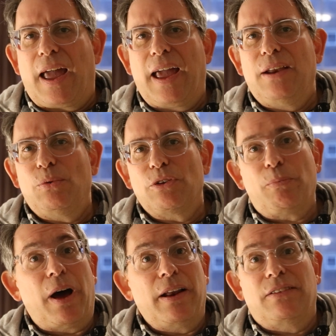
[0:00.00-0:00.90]
and one's
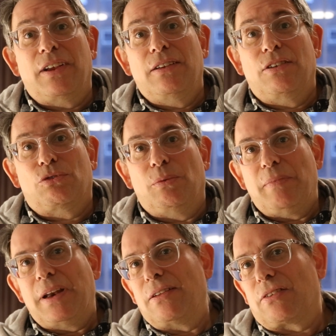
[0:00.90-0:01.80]
body changes
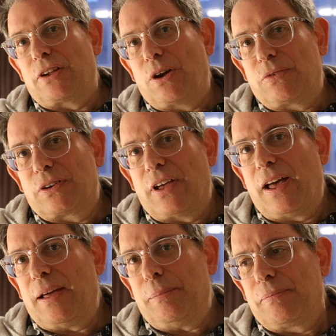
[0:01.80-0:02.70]
tremendously over
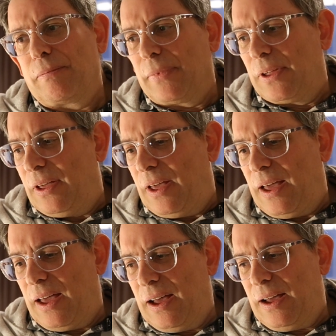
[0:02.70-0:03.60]
time.
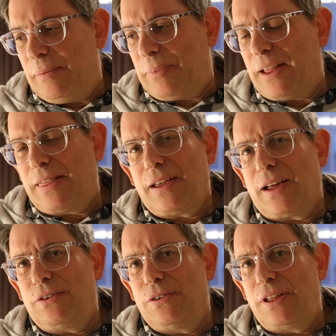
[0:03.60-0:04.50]
But I think
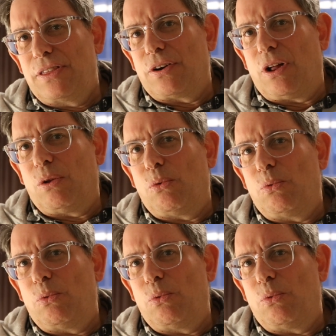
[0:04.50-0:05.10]
underneath it all,